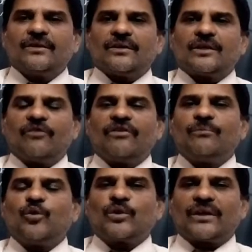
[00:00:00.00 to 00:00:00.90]
Now we'll
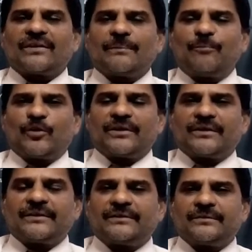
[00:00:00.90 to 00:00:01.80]
move to another important
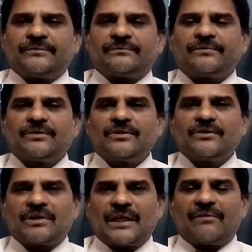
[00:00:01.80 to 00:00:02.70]

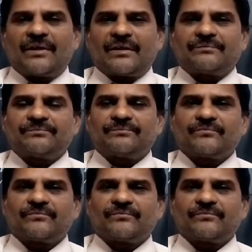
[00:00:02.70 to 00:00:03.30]
traveler